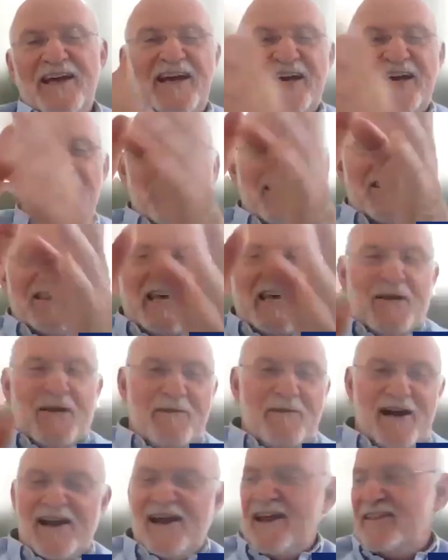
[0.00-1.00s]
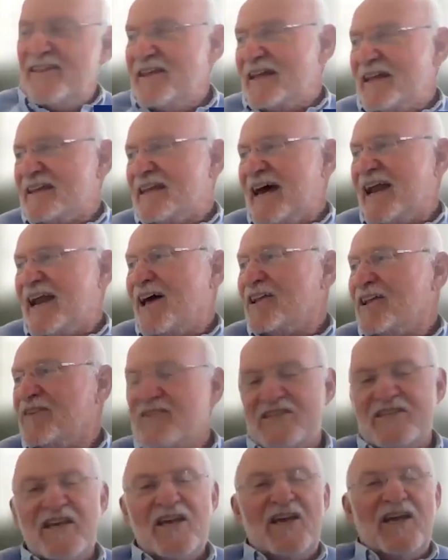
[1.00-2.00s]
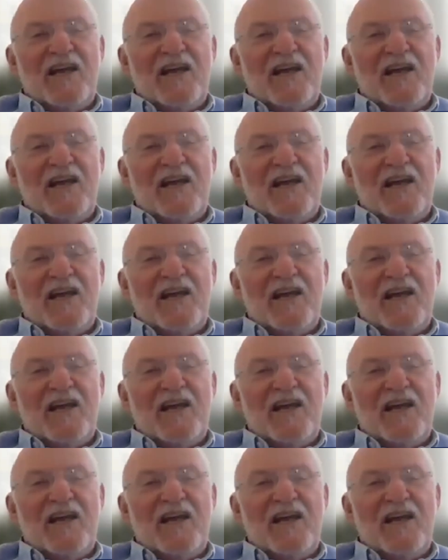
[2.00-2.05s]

And the thing about that I love is,